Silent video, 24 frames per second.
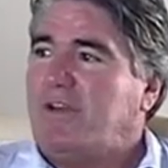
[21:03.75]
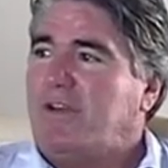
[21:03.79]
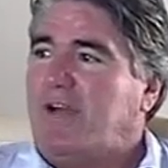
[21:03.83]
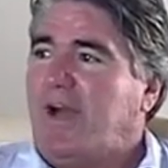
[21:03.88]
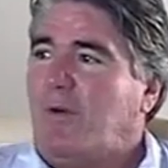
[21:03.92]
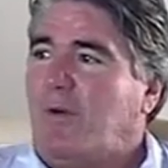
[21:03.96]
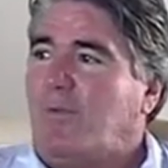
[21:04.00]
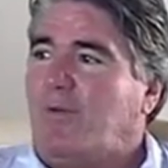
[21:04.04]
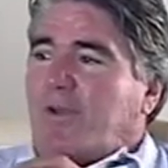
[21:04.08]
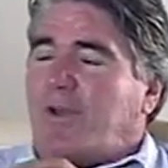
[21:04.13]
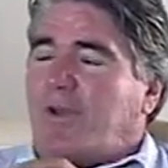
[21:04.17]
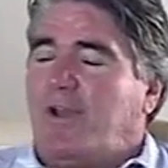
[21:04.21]

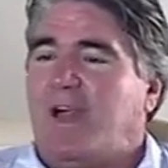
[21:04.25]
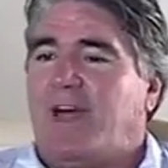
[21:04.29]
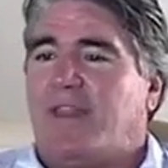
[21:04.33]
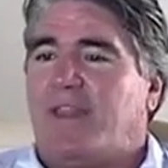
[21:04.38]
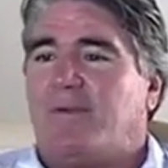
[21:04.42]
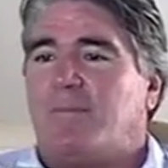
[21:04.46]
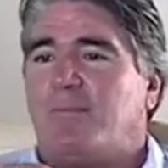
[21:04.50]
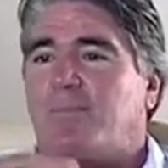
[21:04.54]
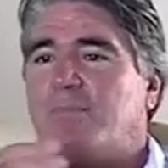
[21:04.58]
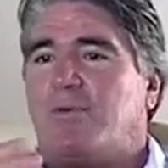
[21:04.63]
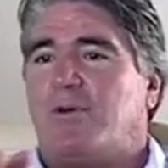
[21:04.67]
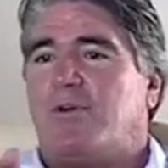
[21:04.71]
I wouldn't let
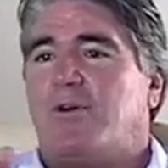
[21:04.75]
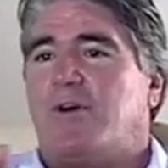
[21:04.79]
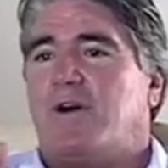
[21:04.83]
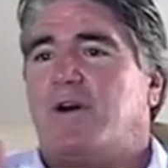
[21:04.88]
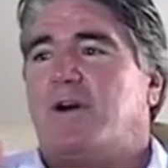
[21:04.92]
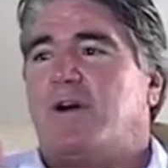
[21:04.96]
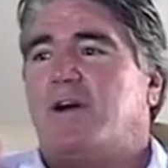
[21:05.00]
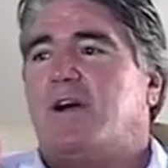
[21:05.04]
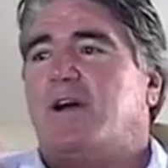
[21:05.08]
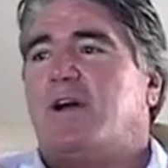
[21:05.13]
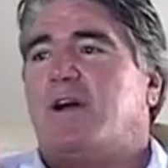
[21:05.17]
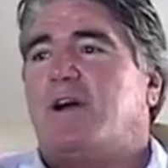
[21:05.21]
them put
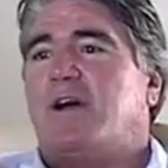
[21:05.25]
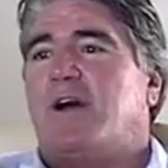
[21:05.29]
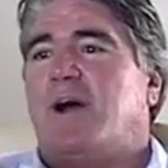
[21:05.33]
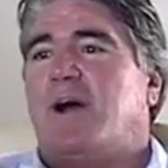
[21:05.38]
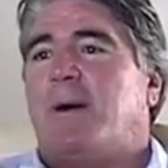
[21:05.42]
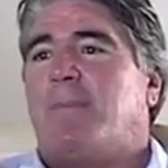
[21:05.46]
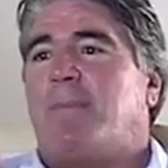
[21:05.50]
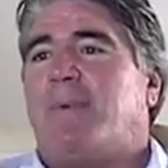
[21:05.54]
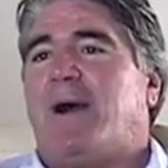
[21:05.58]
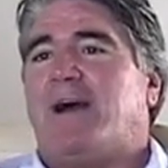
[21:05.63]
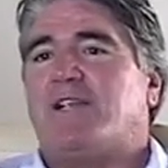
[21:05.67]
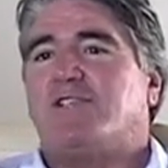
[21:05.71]

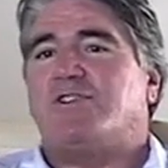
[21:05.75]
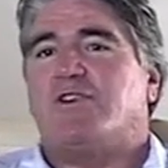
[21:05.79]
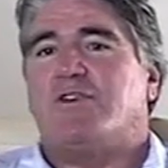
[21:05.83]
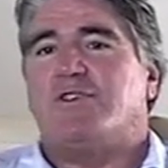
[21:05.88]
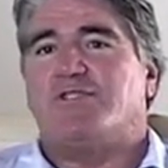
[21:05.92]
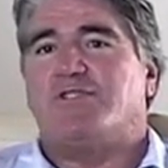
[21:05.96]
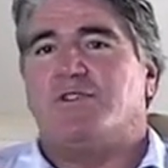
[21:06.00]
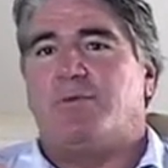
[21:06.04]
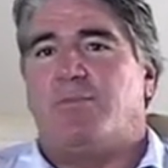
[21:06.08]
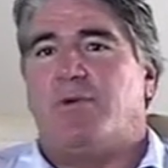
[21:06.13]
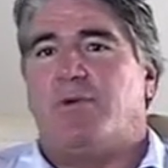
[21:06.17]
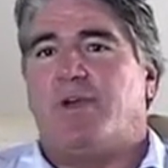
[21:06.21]
a match on
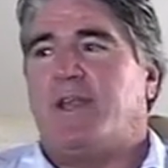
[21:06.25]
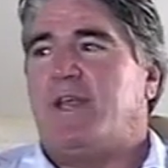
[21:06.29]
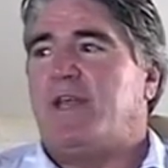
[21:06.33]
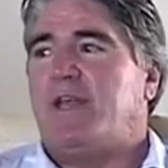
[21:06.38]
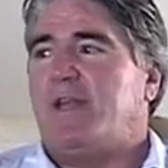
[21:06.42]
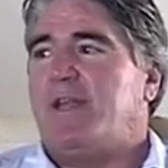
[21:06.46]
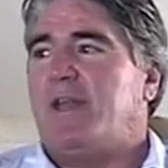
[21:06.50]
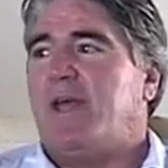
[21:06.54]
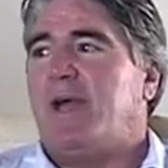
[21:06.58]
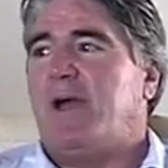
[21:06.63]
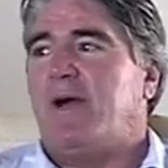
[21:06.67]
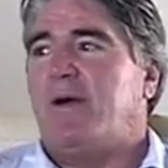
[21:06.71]
to bring
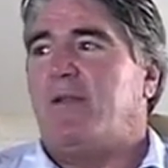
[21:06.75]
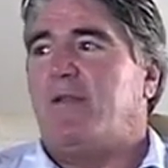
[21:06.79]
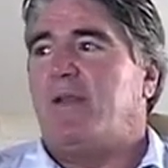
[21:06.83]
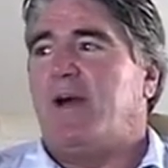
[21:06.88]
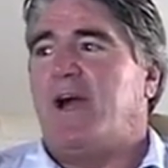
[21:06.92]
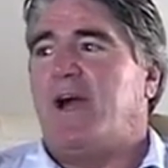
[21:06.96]
it down.